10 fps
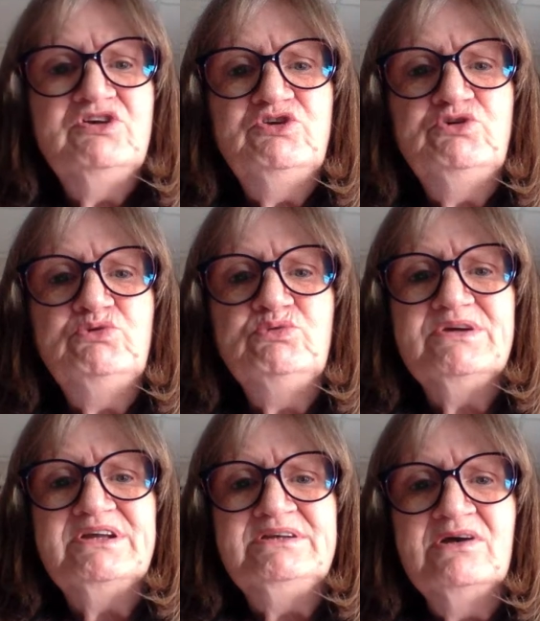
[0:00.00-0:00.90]
You
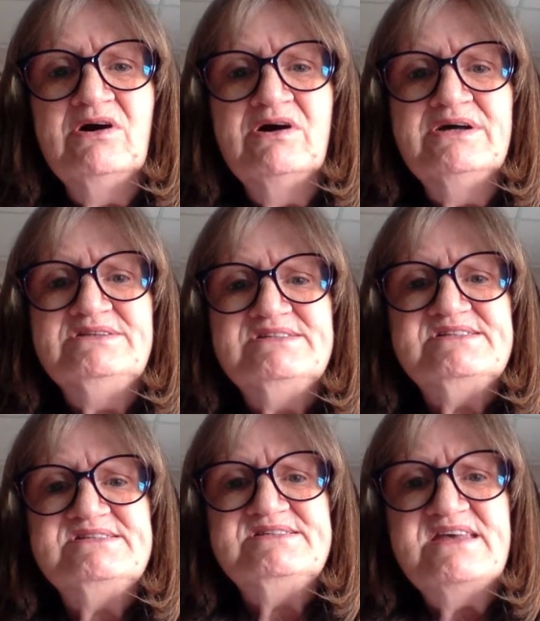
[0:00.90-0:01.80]
cannot
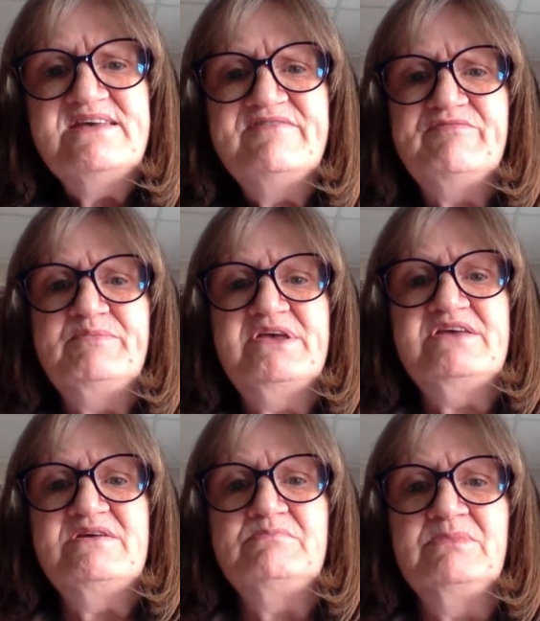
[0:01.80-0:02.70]
deceive
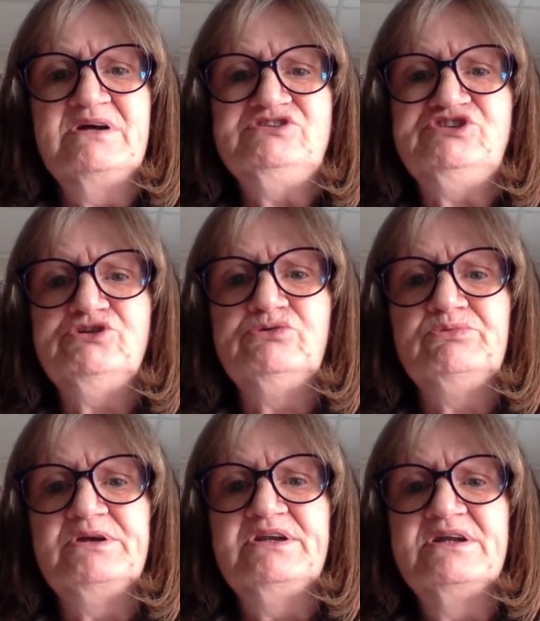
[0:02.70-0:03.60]
me, my
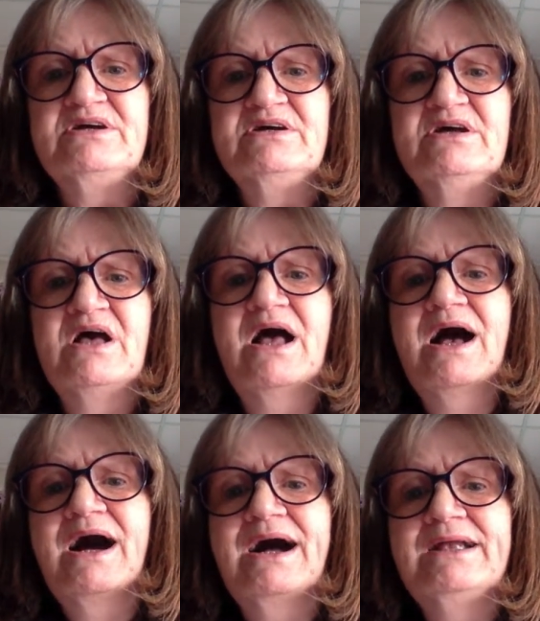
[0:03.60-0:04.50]
children.
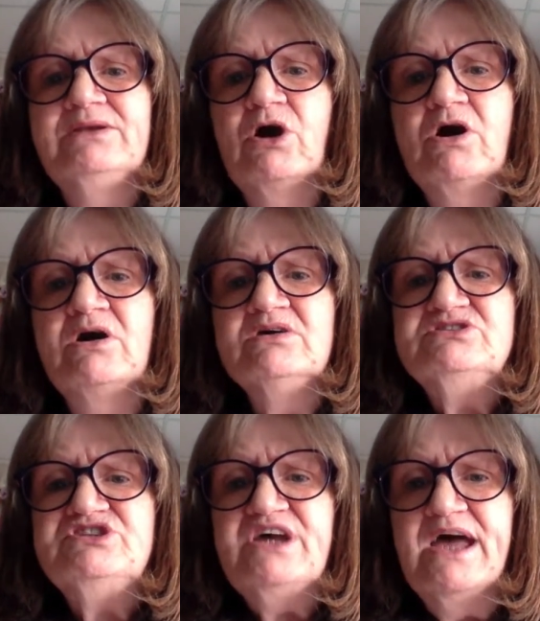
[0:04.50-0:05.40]
I
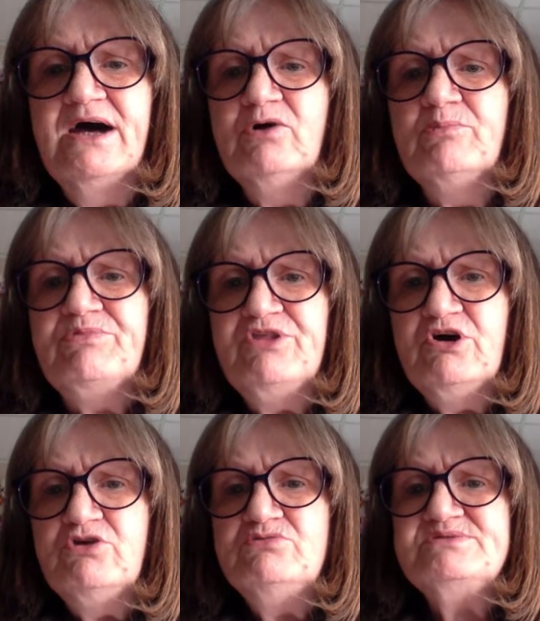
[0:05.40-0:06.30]
long to help
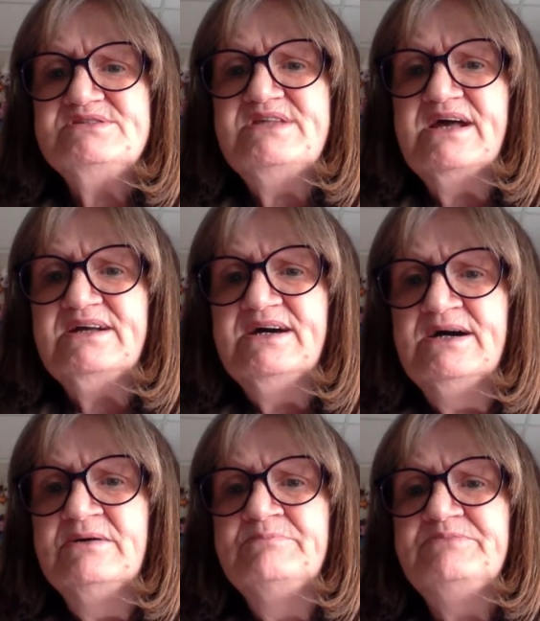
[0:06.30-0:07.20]
those that
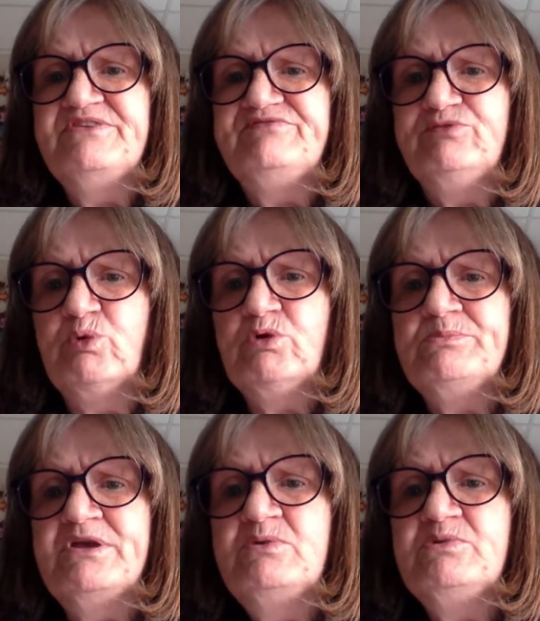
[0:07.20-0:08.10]
come before
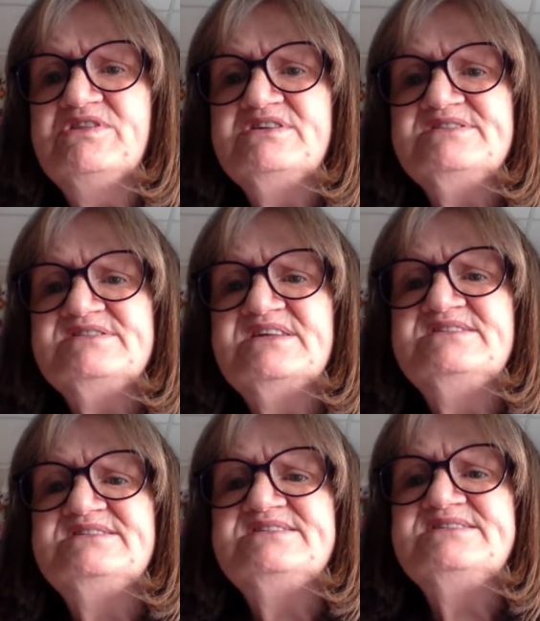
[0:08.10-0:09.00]
me with a
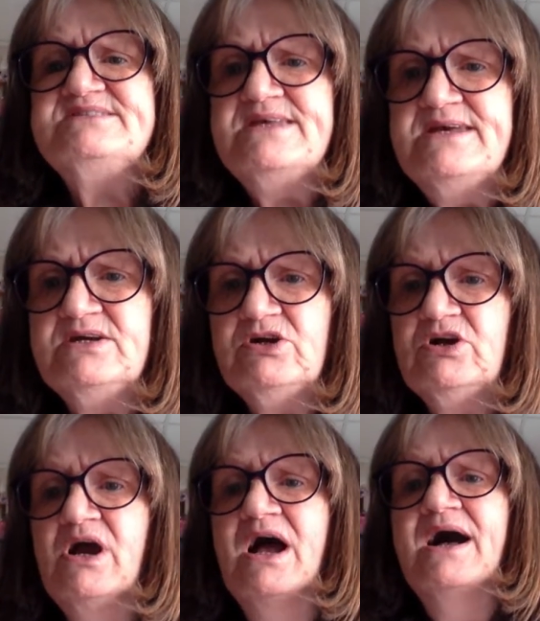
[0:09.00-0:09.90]

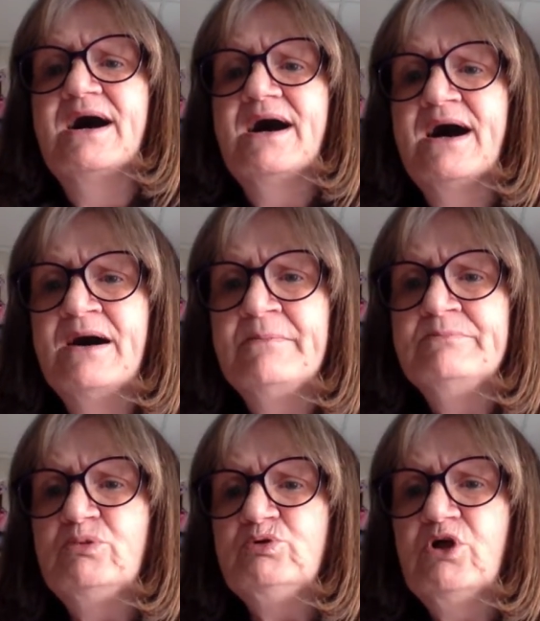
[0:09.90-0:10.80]
sincere,
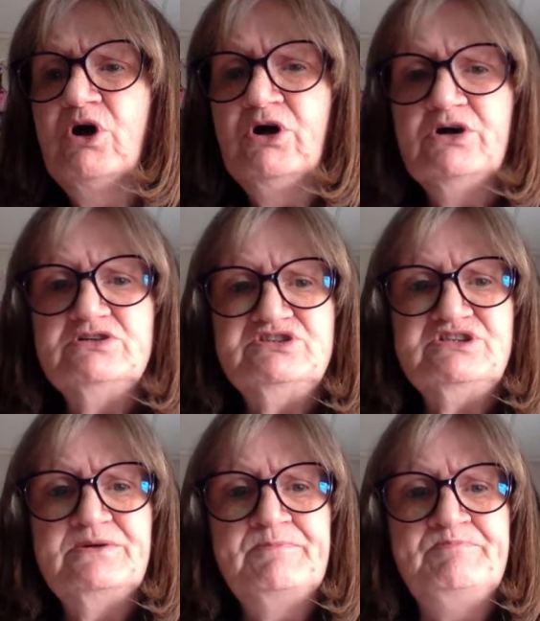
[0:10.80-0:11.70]
humble heart.